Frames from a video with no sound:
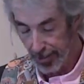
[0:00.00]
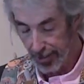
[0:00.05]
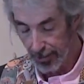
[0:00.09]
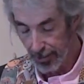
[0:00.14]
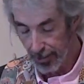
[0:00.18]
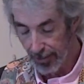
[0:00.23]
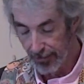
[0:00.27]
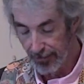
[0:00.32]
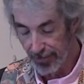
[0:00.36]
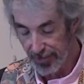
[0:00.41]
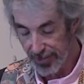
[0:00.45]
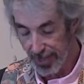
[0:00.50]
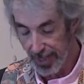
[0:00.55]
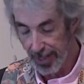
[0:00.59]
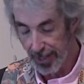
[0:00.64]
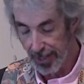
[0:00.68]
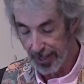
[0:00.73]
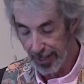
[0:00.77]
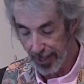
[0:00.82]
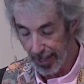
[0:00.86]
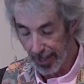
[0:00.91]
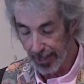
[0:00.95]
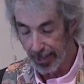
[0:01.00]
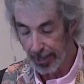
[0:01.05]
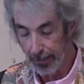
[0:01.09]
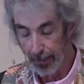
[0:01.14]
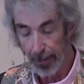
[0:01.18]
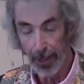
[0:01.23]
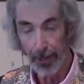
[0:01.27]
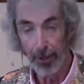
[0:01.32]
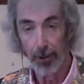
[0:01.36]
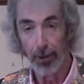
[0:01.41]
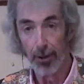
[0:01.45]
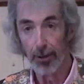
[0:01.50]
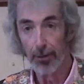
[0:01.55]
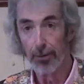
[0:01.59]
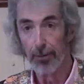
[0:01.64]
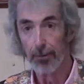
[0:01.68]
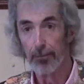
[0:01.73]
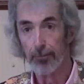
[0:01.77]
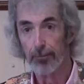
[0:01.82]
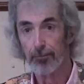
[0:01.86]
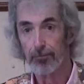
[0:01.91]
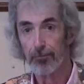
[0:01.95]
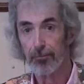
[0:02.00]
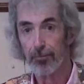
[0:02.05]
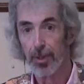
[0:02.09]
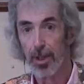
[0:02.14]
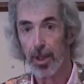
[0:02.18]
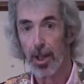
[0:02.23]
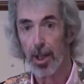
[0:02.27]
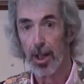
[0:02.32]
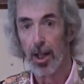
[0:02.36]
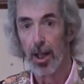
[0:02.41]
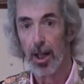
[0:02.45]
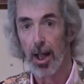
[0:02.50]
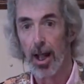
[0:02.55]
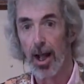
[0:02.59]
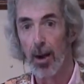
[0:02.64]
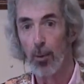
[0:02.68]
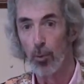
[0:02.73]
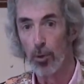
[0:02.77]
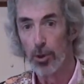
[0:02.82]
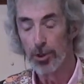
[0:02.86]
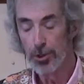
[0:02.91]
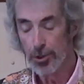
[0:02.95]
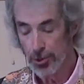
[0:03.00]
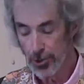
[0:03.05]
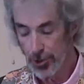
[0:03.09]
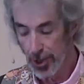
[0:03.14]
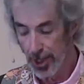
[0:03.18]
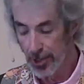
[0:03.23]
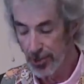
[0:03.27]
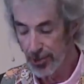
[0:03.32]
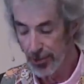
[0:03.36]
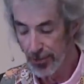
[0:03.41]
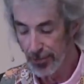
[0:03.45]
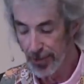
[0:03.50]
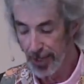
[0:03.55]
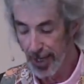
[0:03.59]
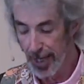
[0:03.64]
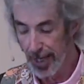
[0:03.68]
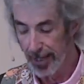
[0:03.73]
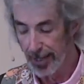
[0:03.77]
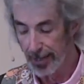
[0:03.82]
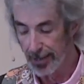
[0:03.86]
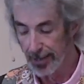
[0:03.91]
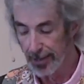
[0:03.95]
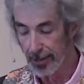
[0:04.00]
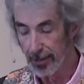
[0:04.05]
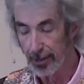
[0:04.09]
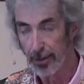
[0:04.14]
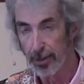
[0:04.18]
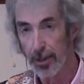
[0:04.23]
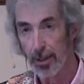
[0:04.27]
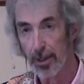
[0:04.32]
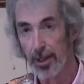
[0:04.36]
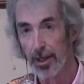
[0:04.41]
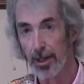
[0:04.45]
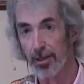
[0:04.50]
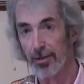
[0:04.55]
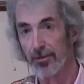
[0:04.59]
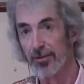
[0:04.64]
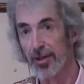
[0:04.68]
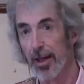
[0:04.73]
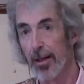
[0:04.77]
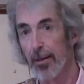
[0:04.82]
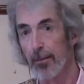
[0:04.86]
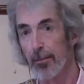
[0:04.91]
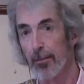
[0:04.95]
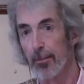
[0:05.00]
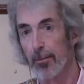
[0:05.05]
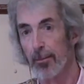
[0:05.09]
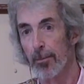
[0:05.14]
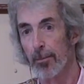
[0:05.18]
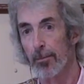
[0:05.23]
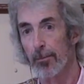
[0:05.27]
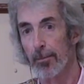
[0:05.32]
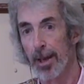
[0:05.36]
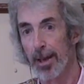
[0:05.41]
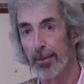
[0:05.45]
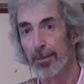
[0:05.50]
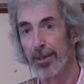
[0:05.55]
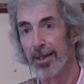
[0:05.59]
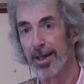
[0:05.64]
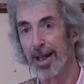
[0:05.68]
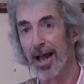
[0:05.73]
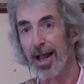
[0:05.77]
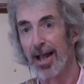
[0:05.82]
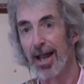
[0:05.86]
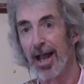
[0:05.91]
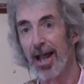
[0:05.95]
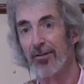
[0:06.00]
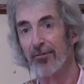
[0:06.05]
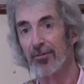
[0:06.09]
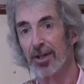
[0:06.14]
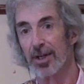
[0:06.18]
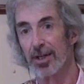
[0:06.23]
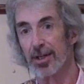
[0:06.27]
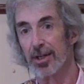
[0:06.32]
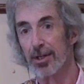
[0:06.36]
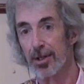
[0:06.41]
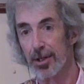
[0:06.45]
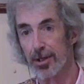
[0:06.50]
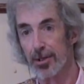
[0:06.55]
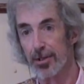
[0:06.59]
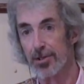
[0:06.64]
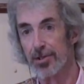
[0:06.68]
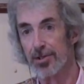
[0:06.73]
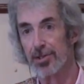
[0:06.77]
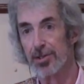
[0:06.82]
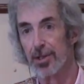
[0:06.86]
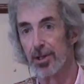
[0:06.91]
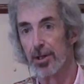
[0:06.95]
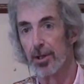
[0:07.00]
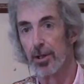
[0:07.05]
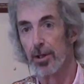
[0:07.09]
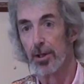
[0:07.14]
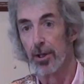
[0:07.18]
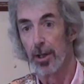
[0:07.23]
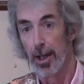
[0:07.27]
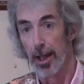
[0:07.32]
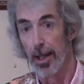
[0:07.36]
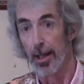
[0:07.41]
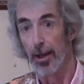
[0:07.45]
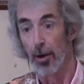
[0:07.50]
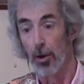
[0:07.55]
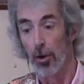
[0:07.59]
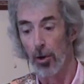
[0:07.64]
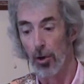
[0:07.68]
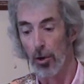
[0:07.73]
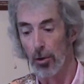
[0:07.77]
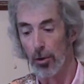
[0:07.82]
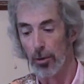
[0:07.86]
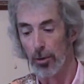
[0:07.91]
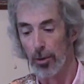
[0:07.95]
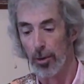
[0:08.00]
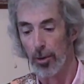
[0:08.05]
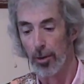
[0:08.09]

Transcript: I couldn't have said it any better. I wouldn't change a thing except maybe not having kids at all.